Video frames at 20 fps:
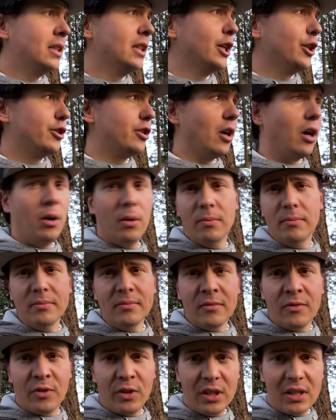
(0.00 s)
So
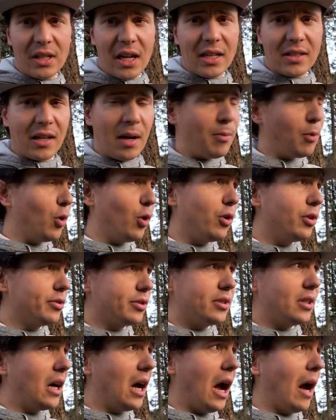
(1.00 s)
for these last couple holes,
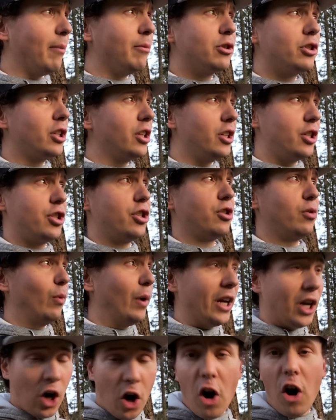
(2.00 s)
I'm just gonna
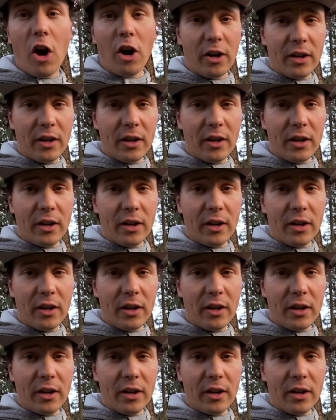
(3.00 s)
swing hard